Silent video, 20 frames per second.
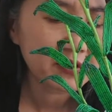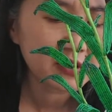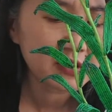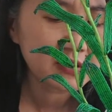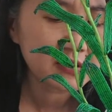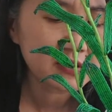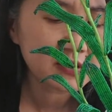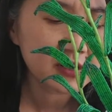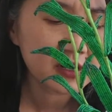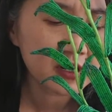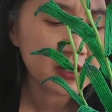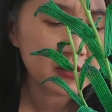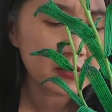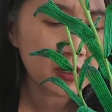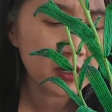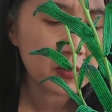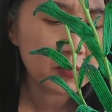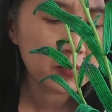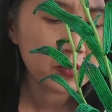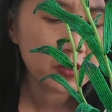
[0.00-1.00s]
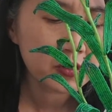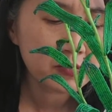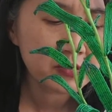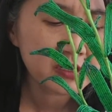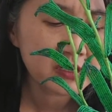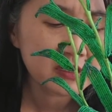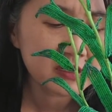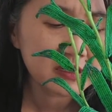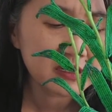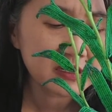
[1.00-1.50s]
things up
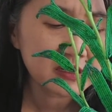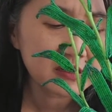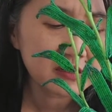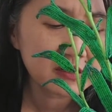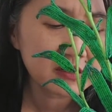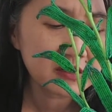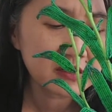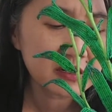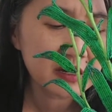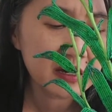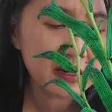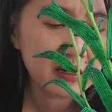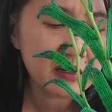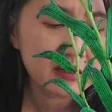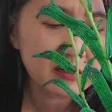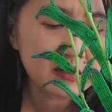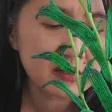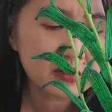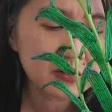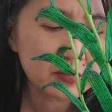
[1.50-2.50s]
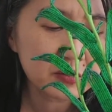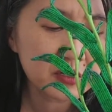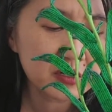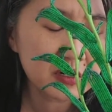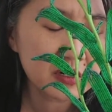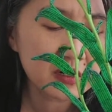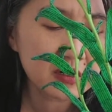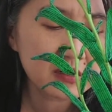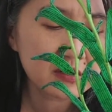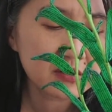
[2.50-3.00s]
permanently yet is
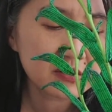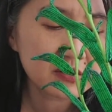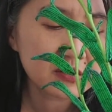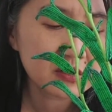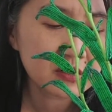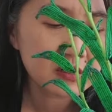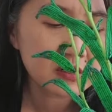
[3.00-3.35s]
because